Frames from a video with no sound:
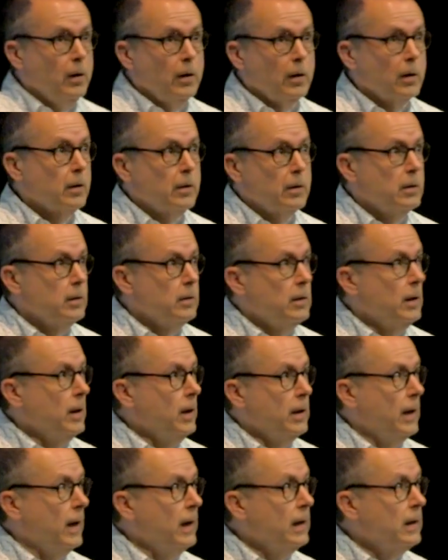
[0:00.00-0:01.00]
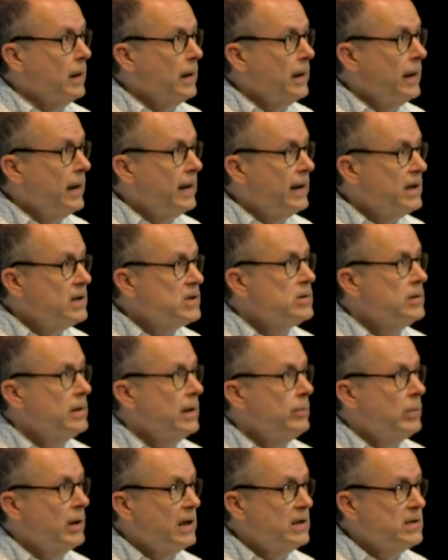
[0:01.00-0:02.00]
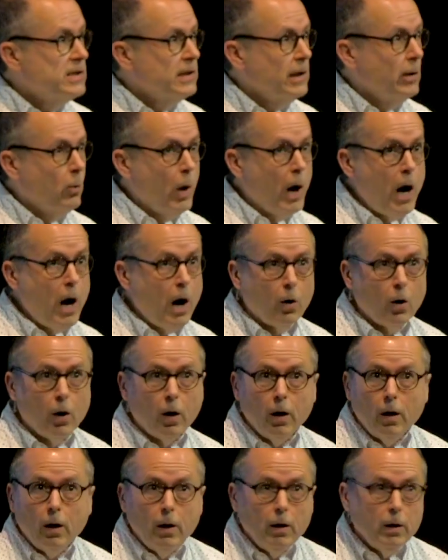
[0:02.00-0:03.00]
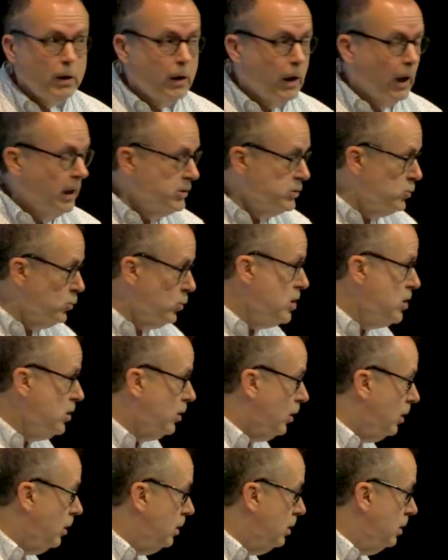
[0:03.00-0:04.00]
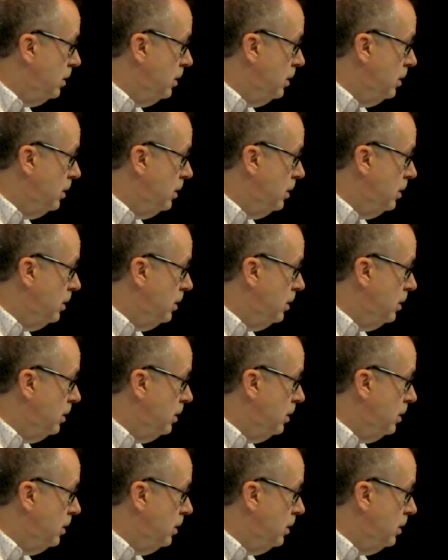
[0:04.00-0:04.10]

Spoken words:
looking at a headlight, I guess, but I'd say, wow, God's real.